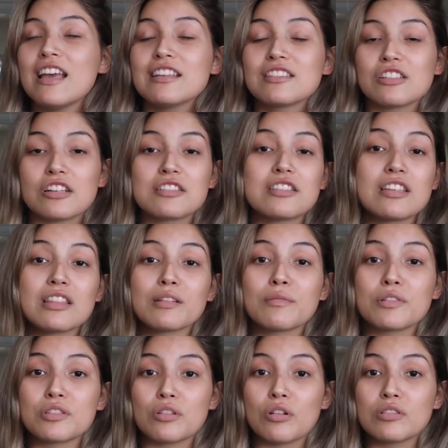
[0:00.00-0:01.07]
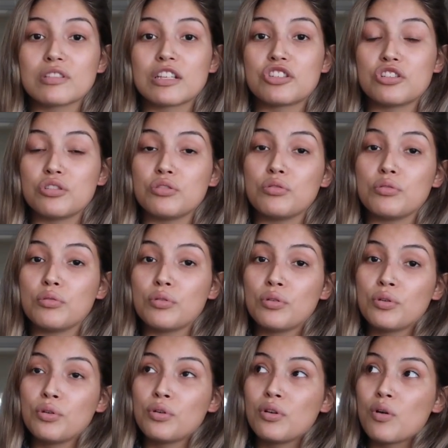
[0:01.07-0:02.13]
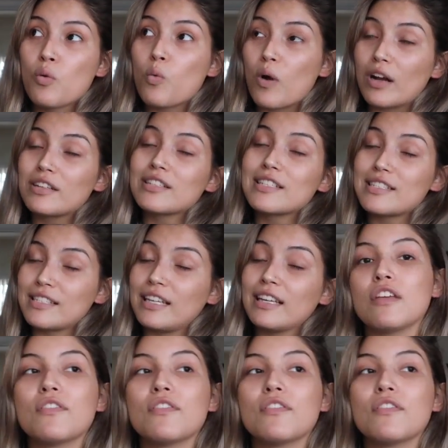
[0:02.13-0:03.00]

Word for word: start seeing the results that you want to see.